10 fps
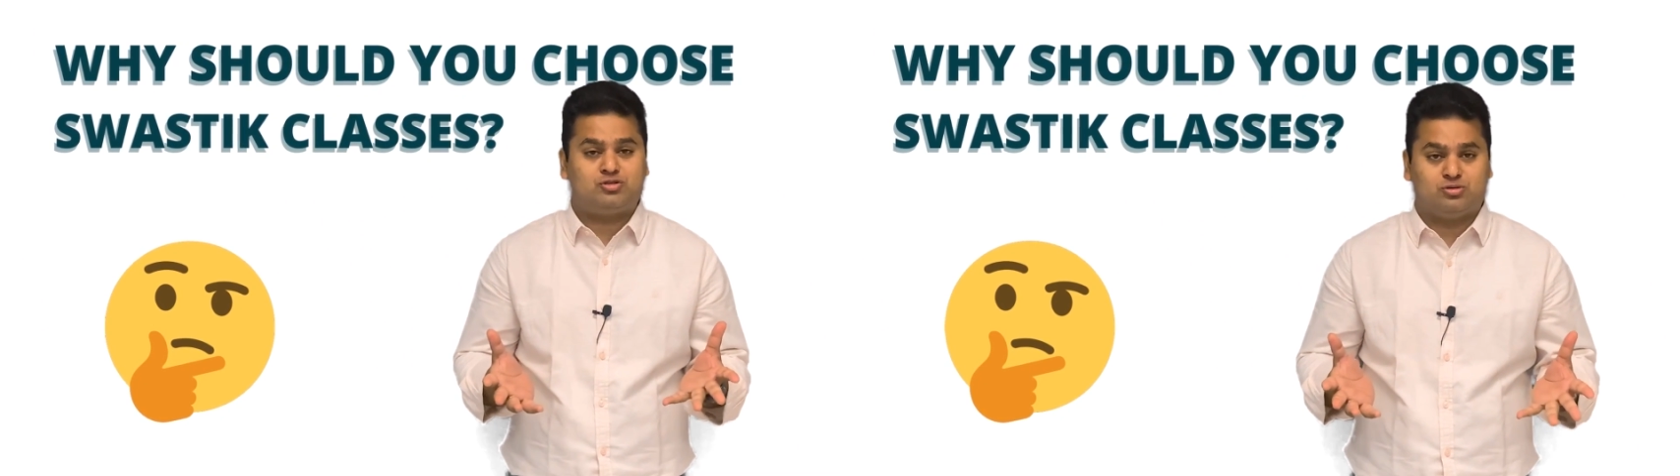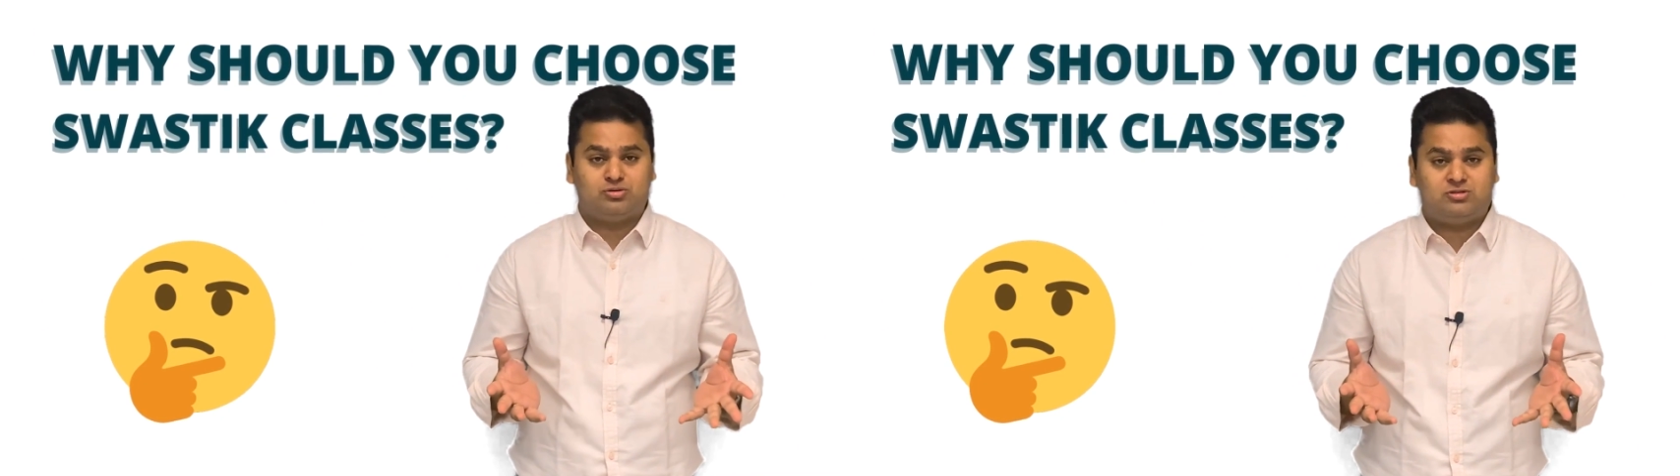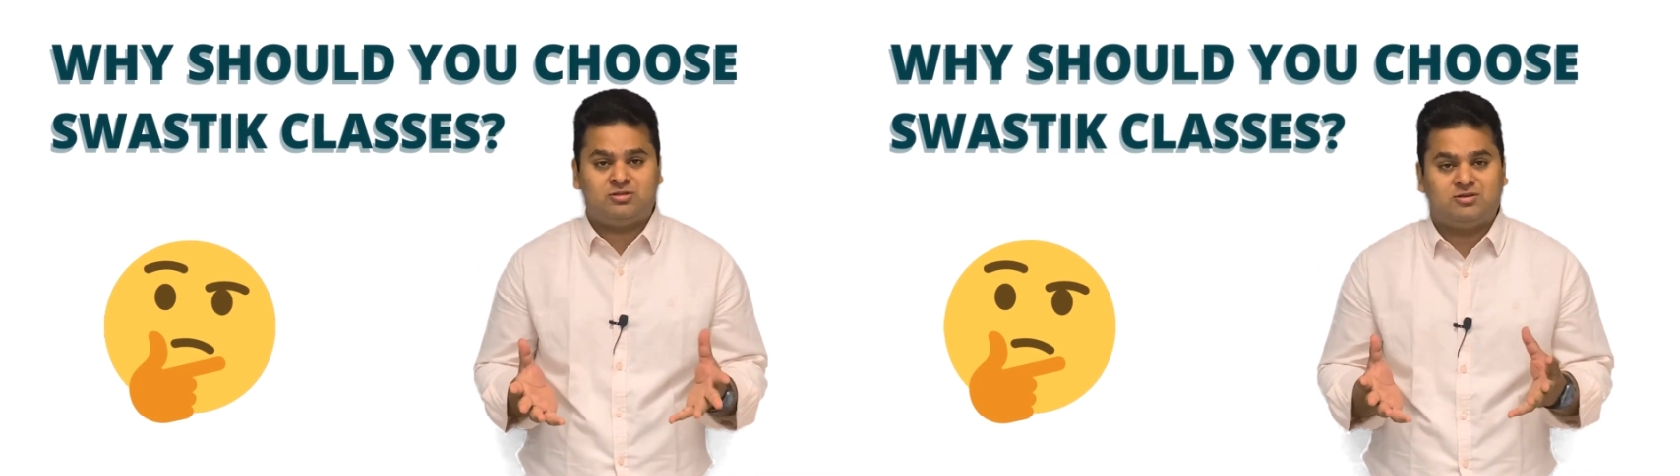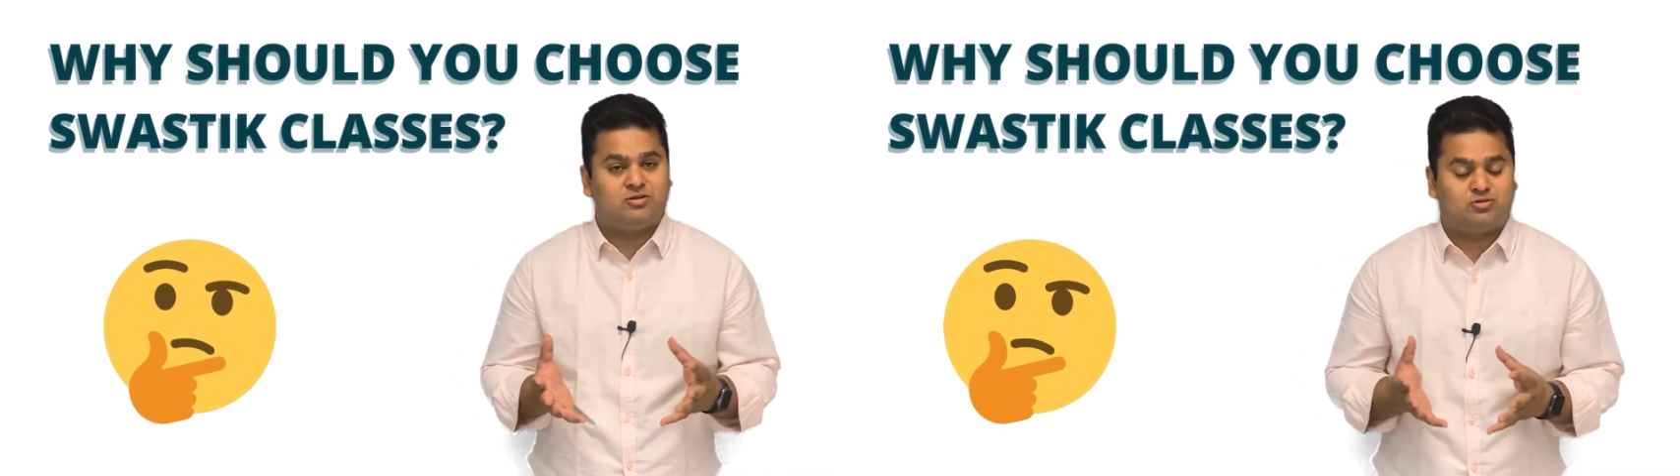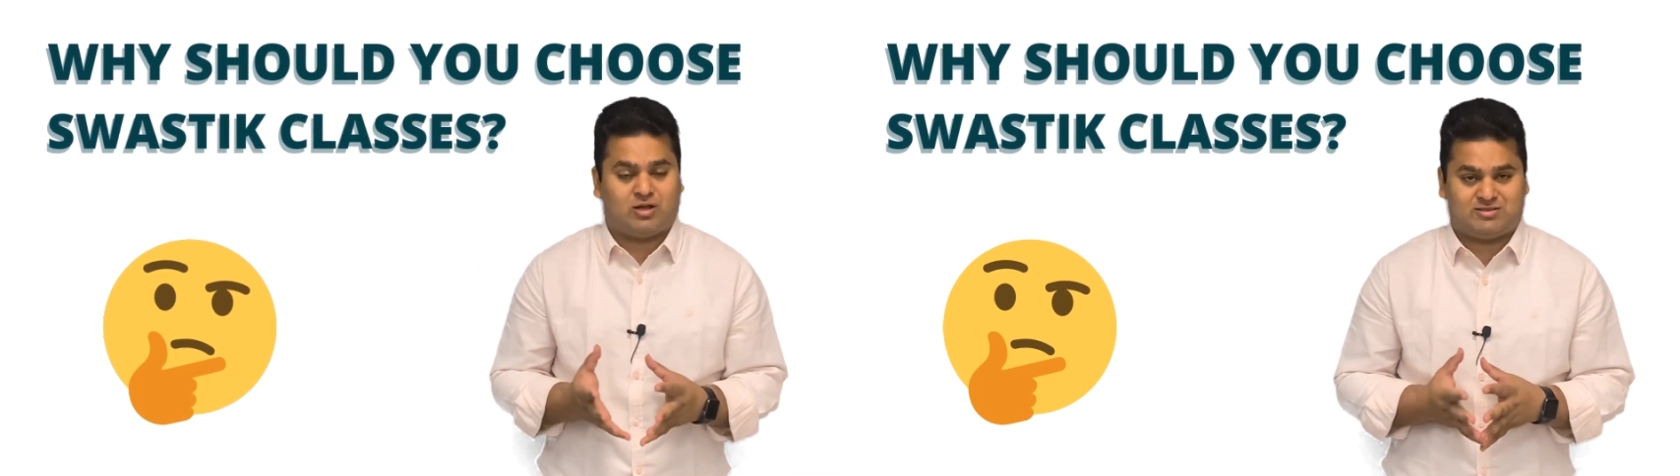choose
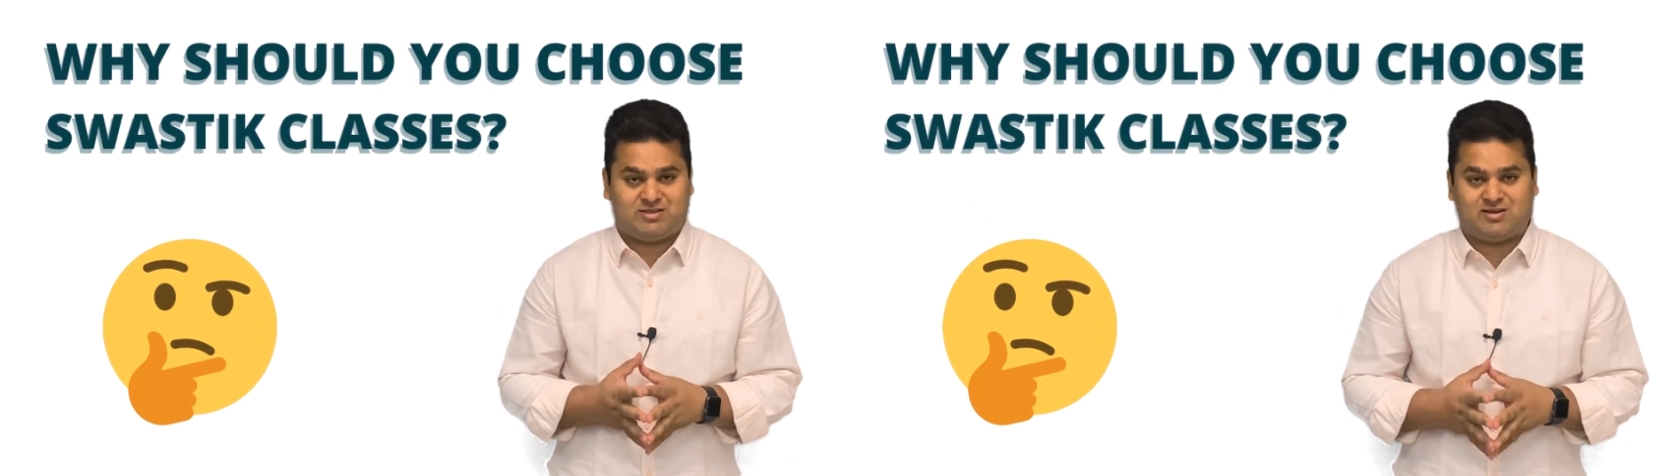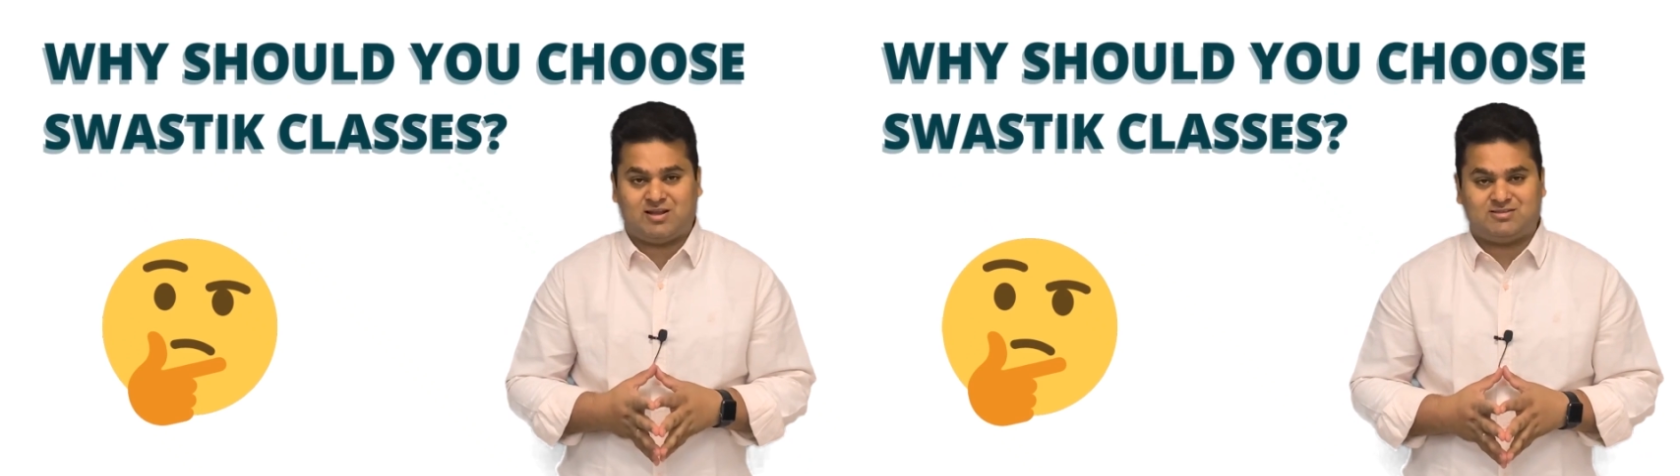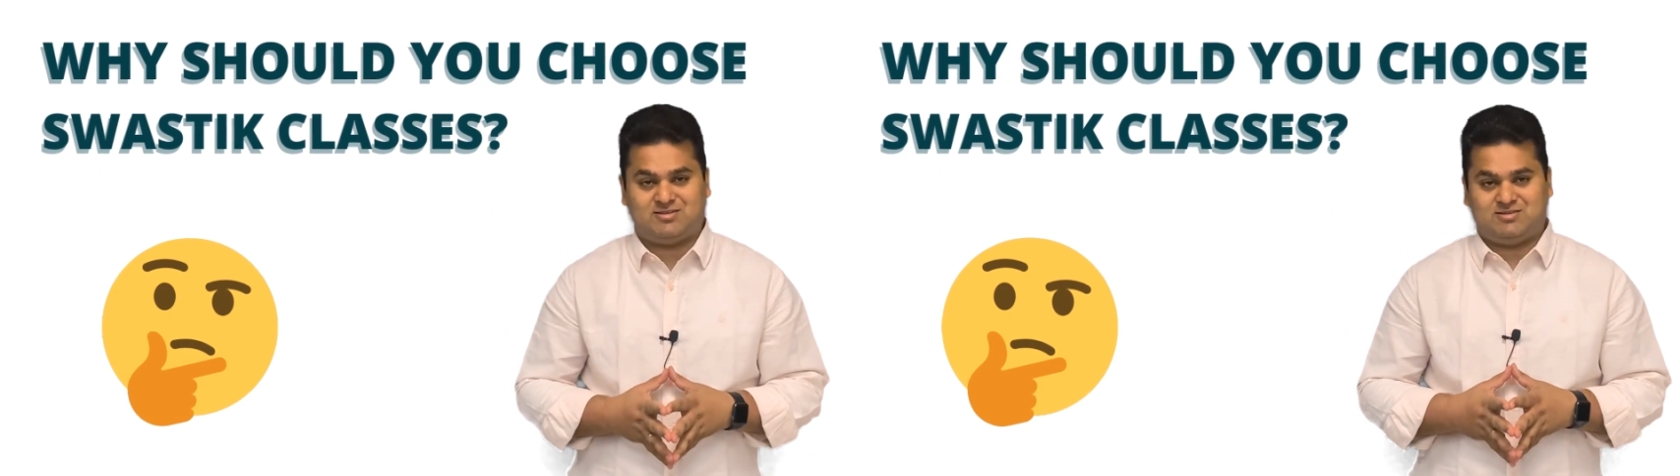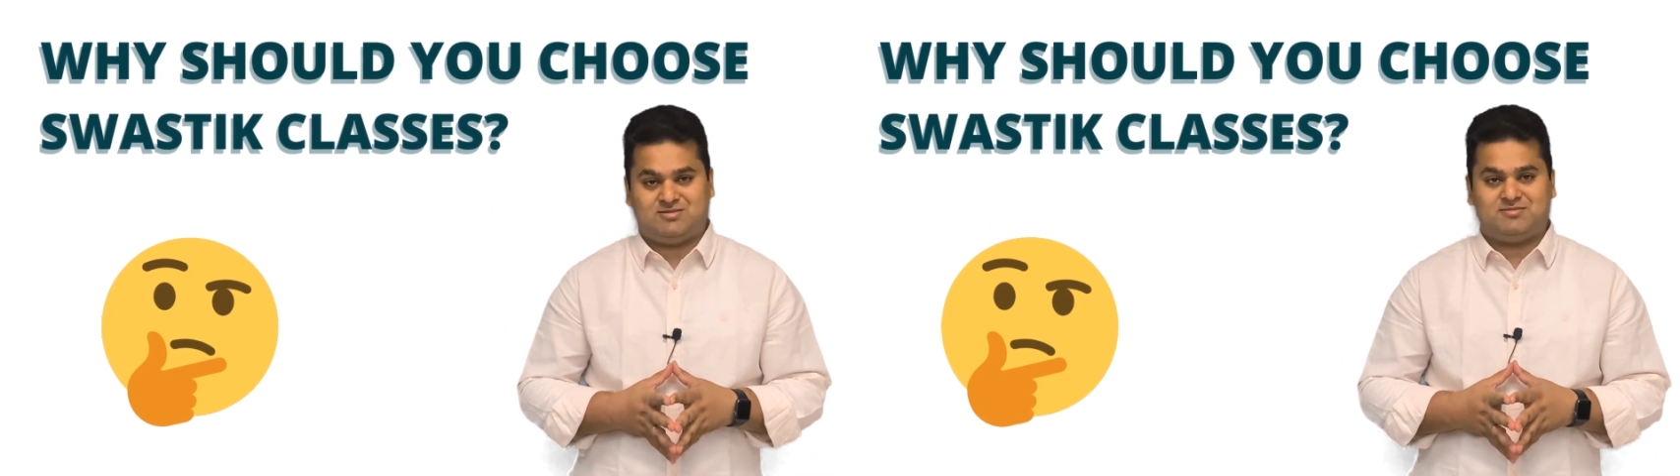Swastik Classes?